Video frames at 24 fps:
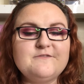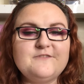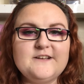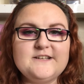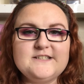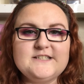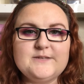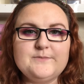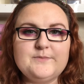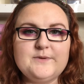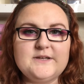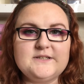
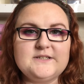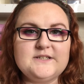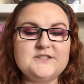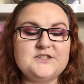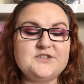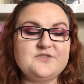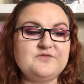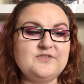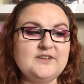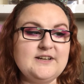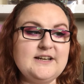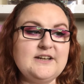Fenty Beauty
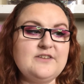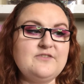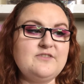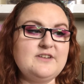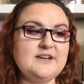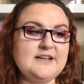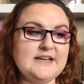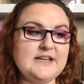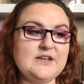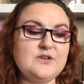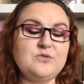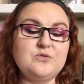do
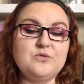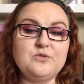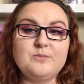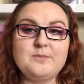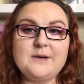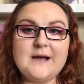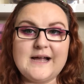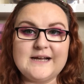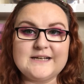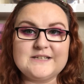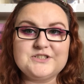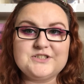really cool
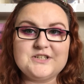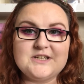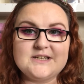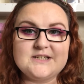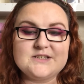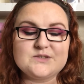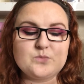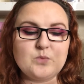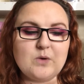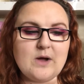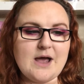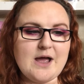packaging
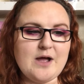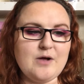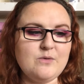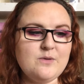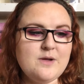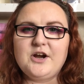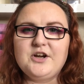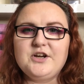as well.